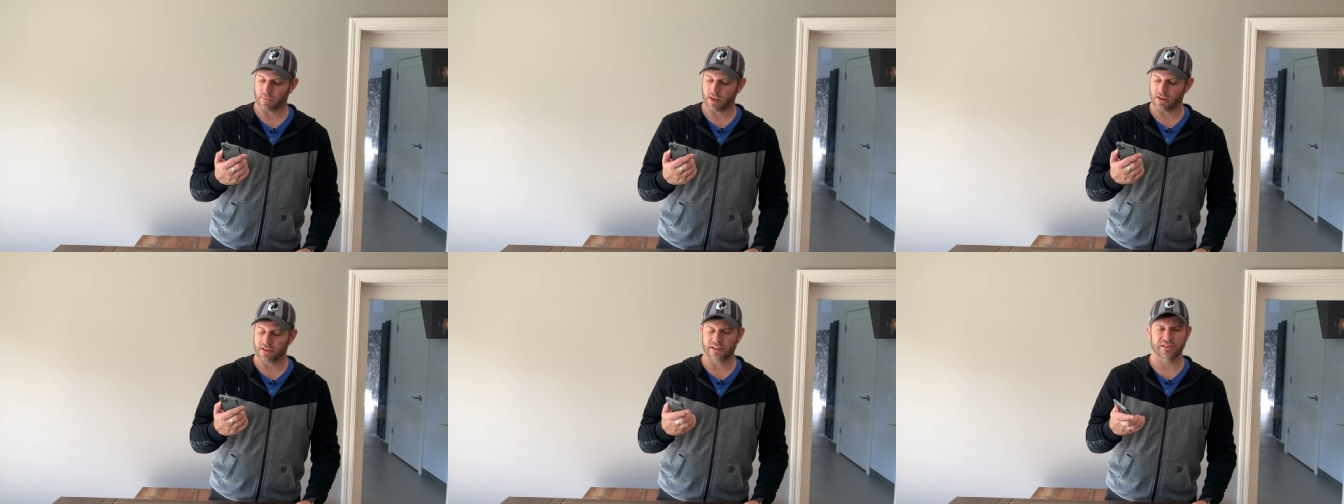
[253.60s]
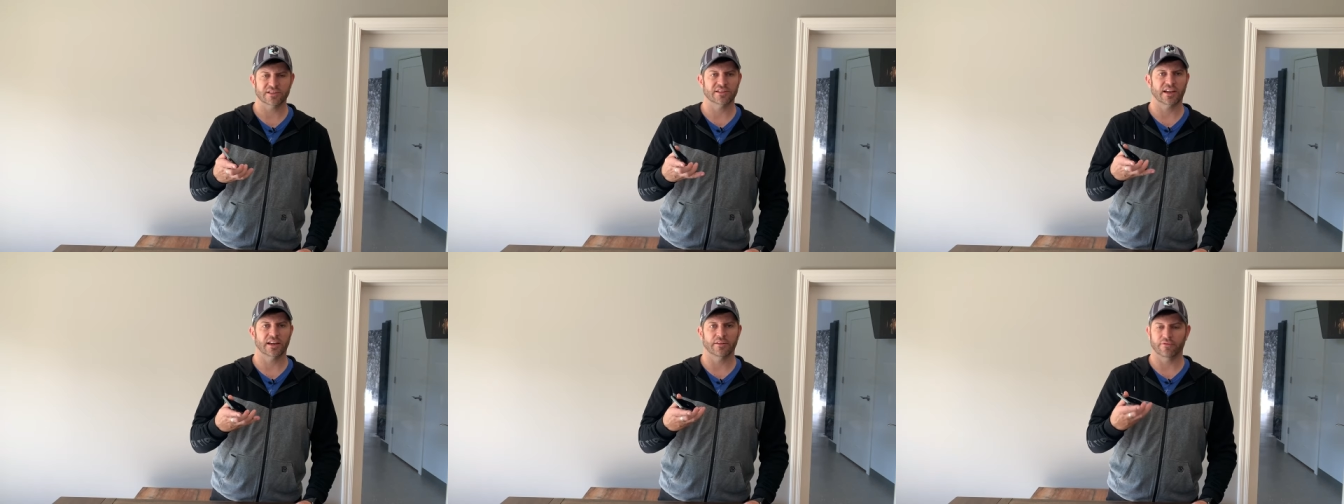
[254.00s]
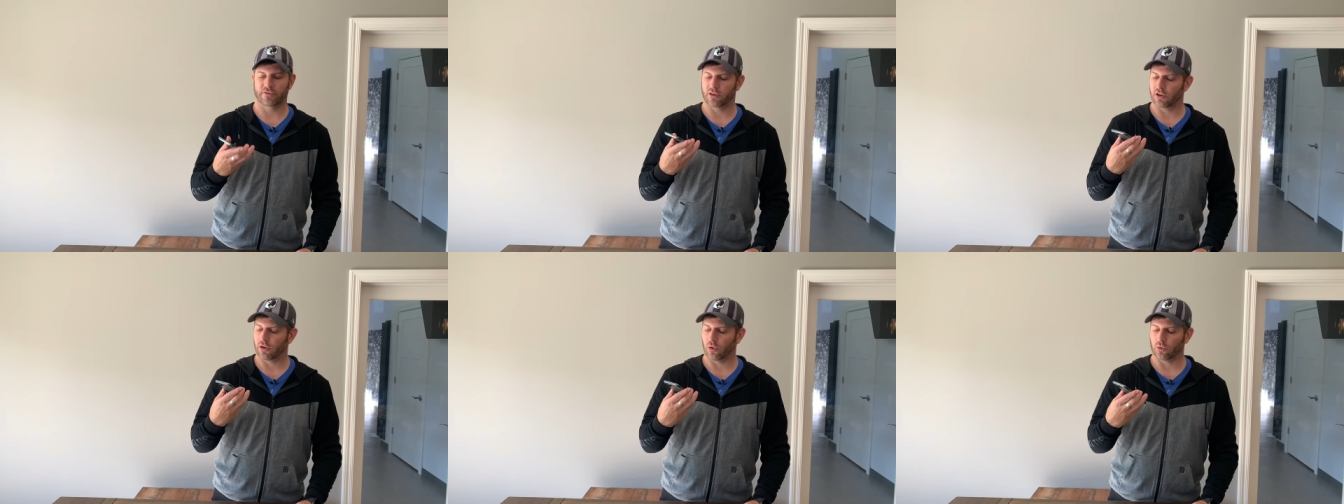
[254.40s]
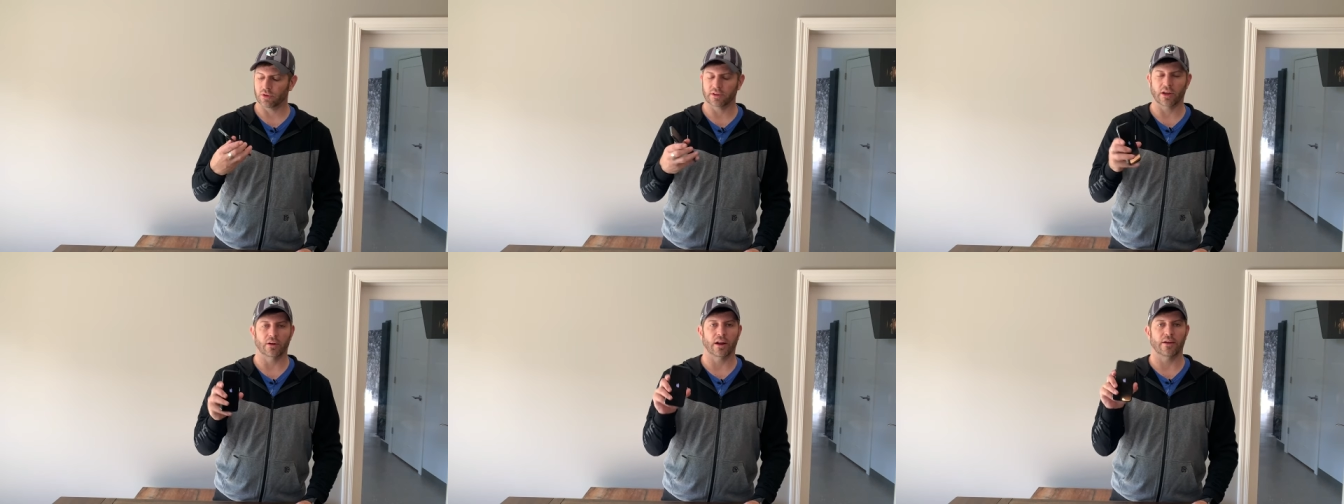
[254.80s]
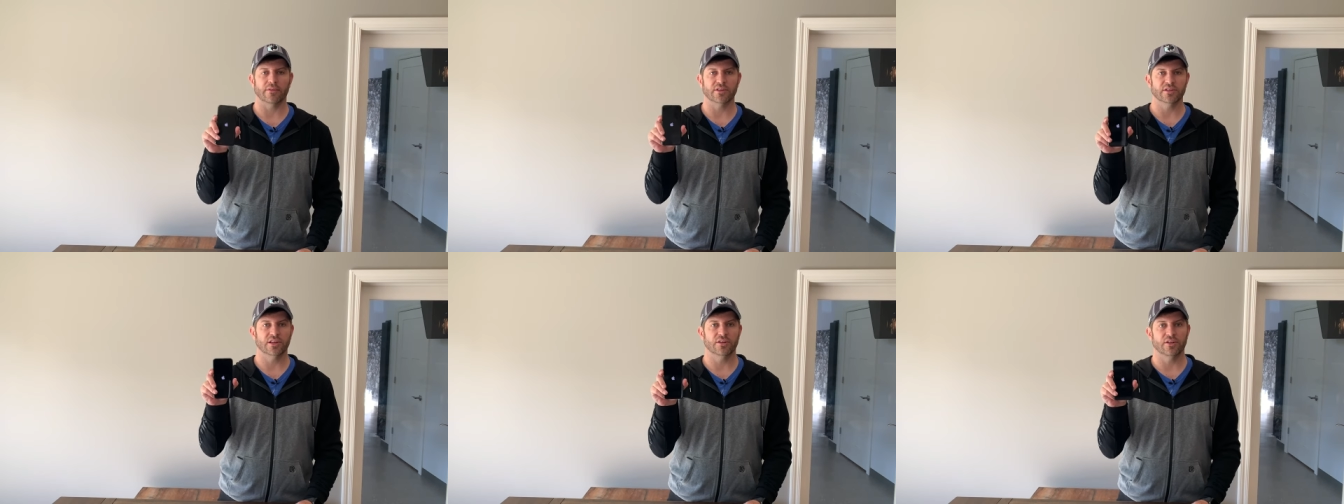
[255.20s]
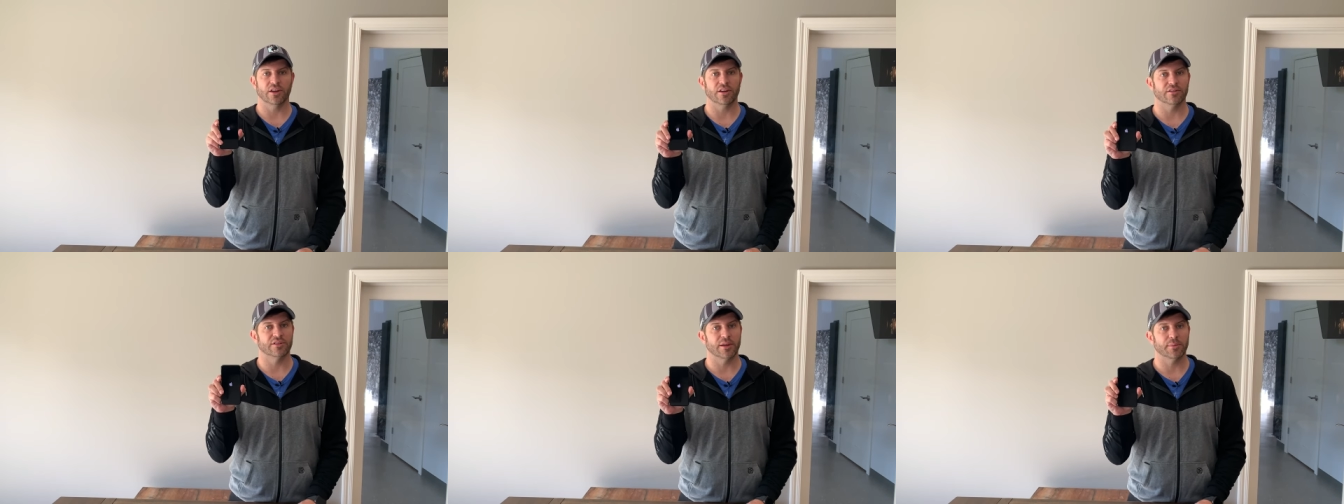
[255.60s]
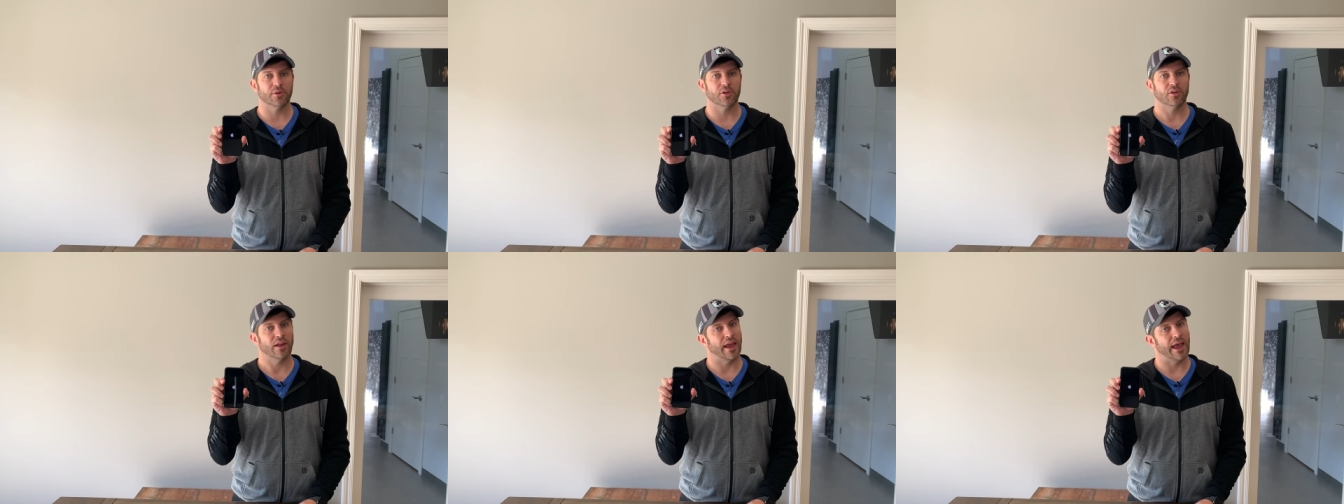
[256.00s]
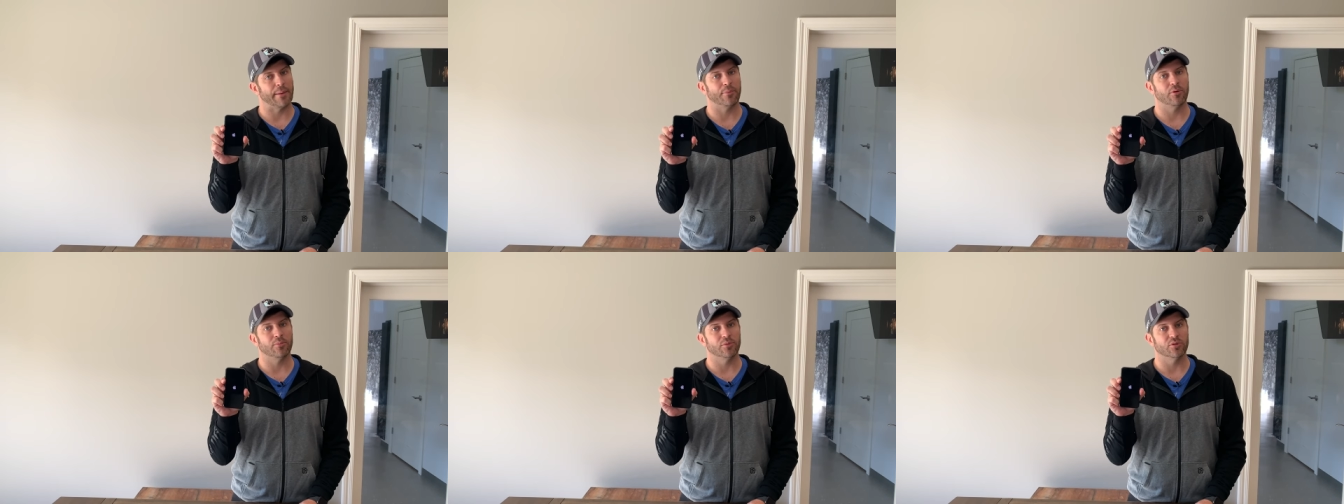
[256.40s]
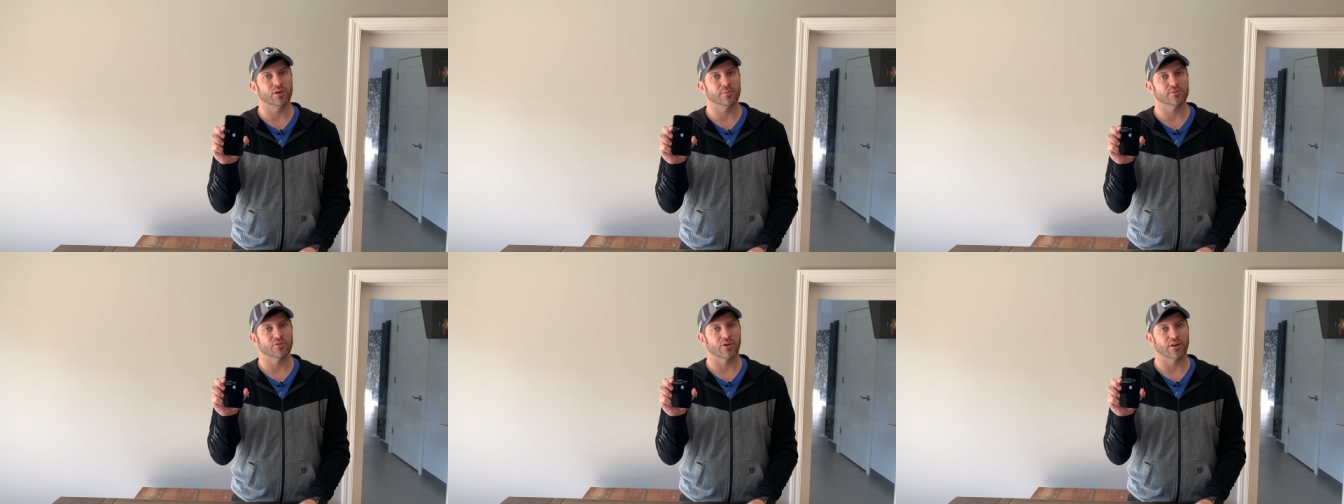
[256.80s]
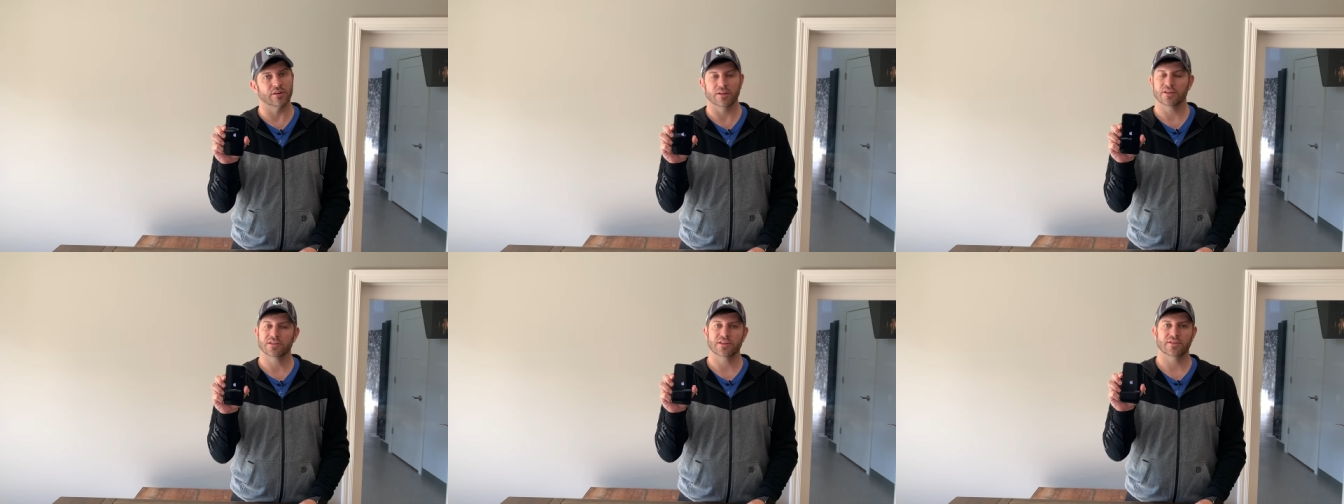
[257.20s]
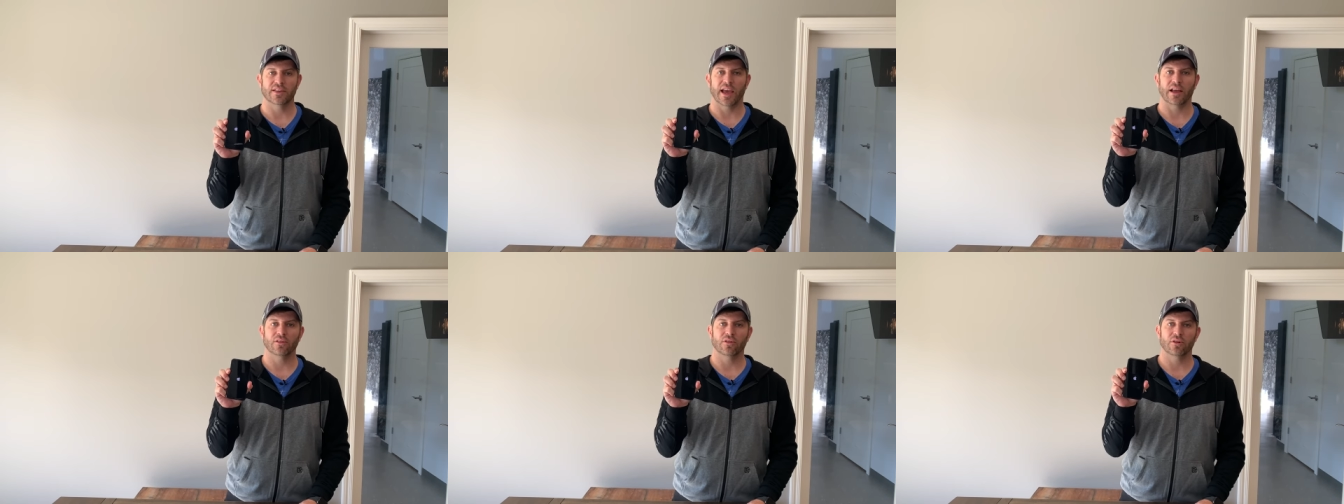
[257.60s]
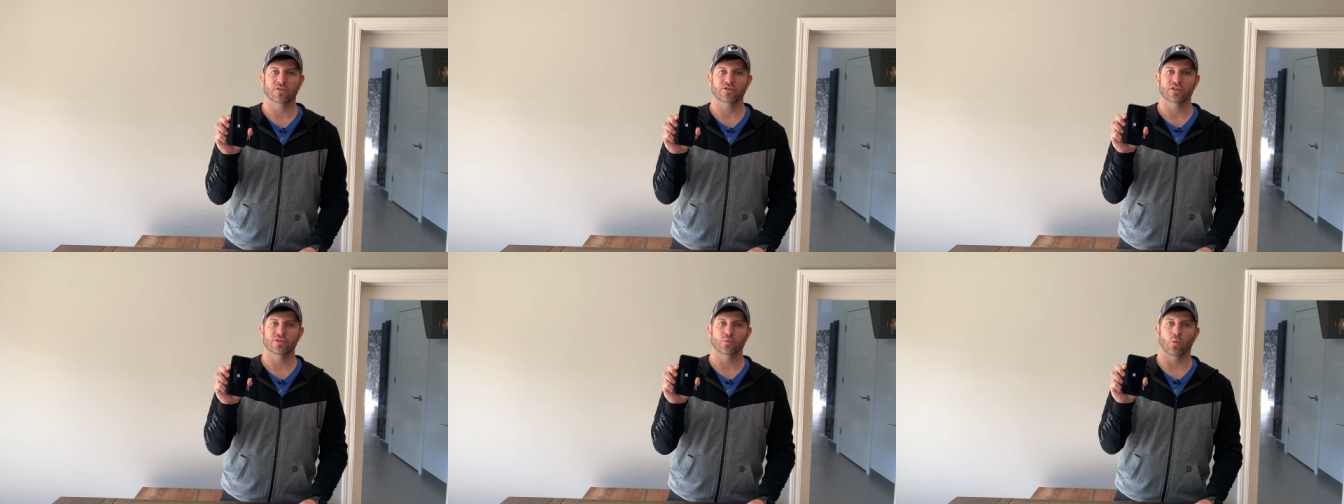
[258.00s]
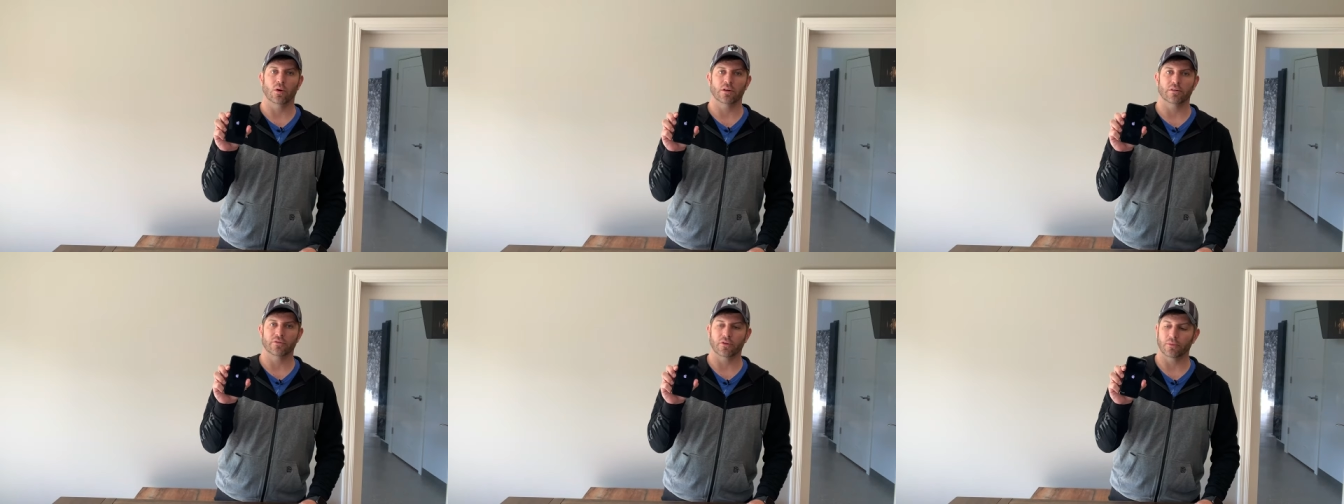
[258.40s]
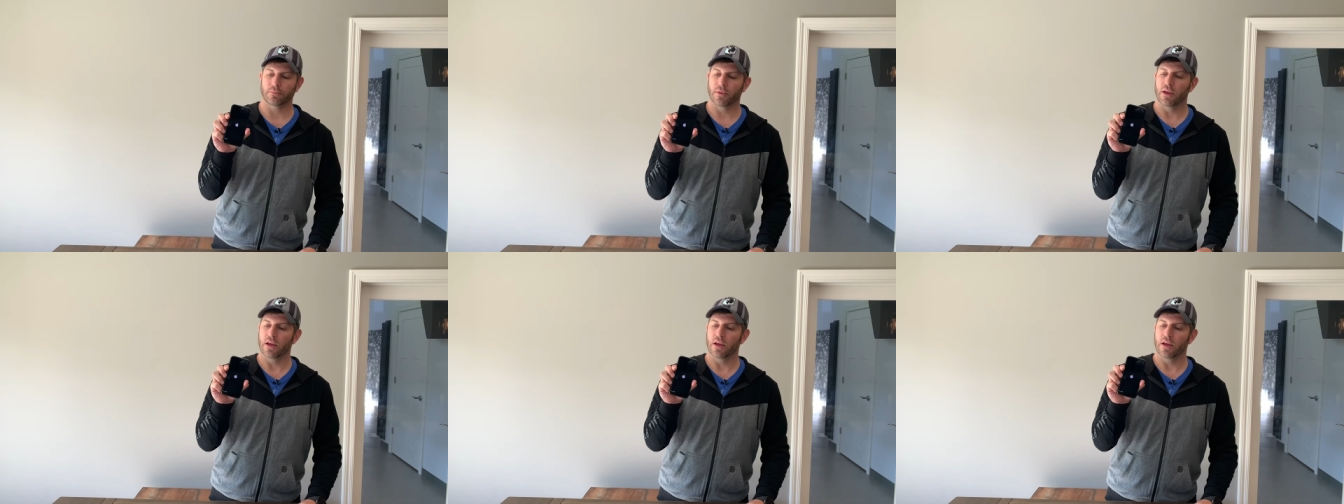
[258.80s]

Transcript: And takes a second to hold it down, obviously, and you get your typical Apple boot up screen. Doesn't that look just wonderful?